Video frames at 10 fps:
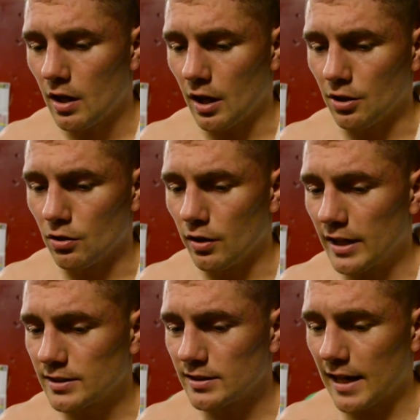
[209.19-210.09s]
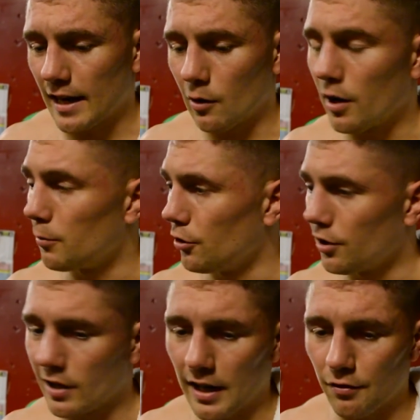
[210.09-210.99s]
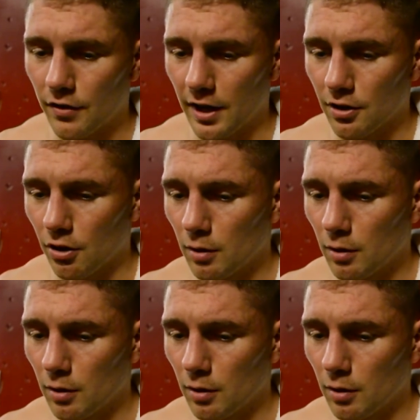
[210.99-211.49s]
And you know, that's exactly what I'm doing in life right now.